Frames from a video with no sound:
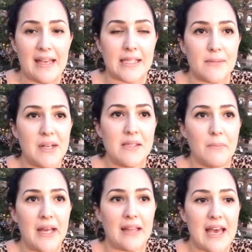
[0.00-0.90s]
Because sometimes
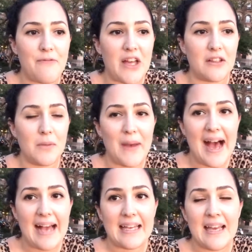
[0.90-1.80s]
in my life, I look
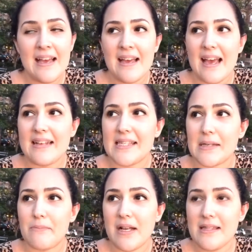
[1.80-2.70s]
back and it's
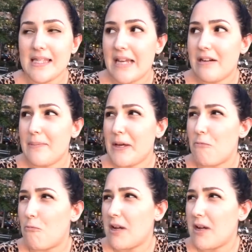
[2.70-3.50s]
like months later and I'm like,